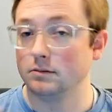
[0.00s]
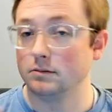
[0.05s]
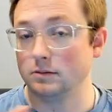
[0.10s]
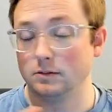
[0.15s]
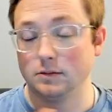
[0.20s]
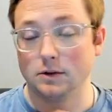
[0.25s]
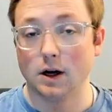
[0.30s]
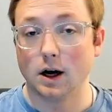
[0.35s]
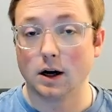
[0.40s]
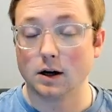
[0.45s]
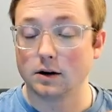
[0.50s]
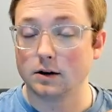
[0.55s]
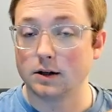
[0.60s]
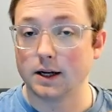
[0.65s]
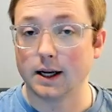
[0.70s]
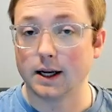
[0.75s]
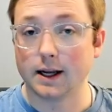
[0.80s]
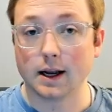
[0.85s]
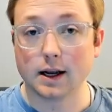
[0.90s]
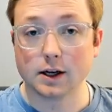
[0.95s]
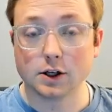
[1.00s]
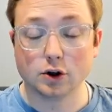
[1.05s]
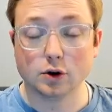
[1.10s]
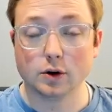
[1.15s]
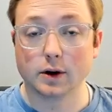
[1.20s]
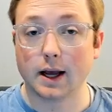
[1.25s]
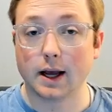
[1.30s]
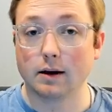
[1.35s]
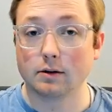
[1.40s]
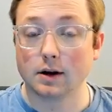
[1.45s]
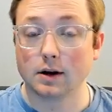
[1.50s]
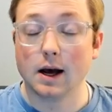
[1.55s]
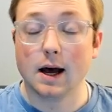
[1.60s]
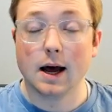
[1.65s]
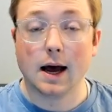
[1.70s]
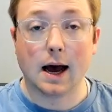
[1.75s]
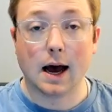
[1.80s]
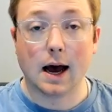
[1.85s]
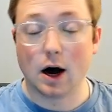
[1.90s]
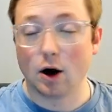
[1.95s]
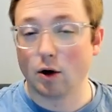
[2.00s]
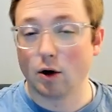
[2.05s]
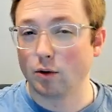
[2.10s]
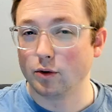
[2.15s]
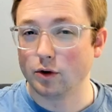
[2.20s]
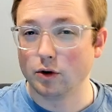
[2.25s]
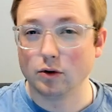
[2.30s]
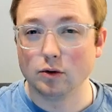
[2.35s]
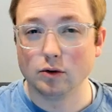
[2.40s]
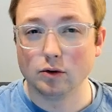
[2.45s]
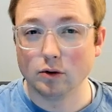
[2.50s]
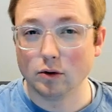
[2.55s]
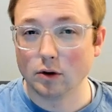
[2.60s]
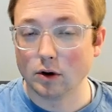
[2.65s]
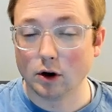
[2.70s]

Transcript: not taking into account how you